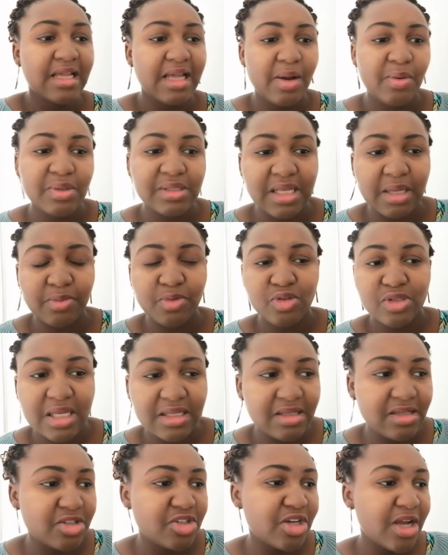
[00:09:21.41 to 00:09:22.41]
I was abused
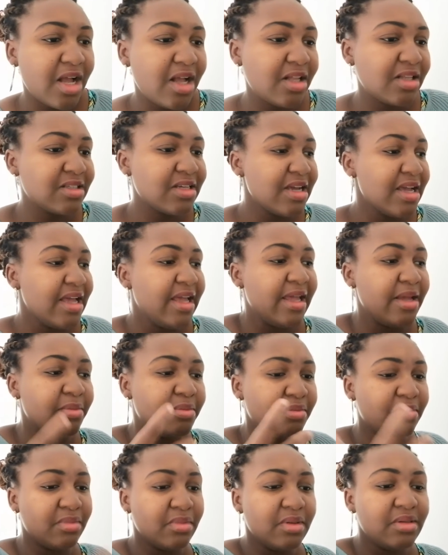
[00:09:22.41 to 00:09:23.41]
as a child
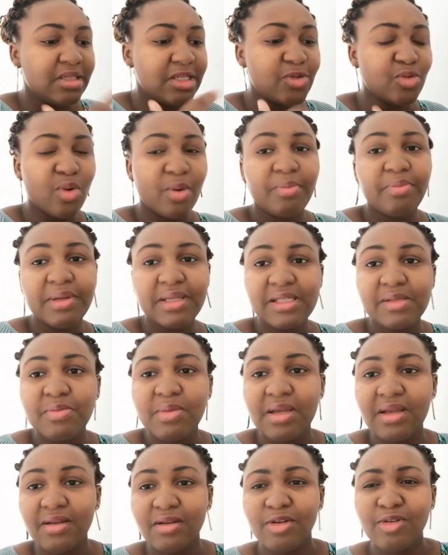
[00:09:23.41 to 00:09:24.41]
and this one beat
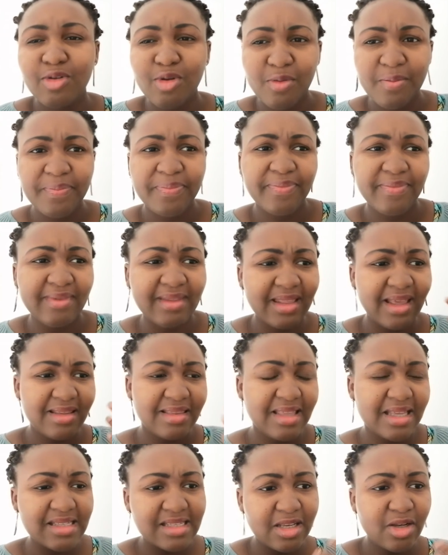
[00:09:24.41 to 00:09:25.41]
me. You know,
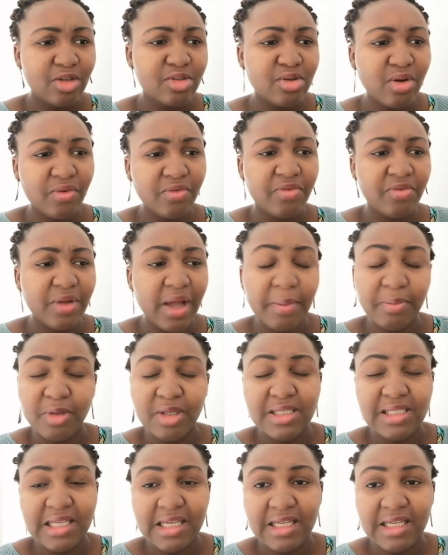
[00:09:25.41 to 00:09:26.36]
there's a lot of, I'm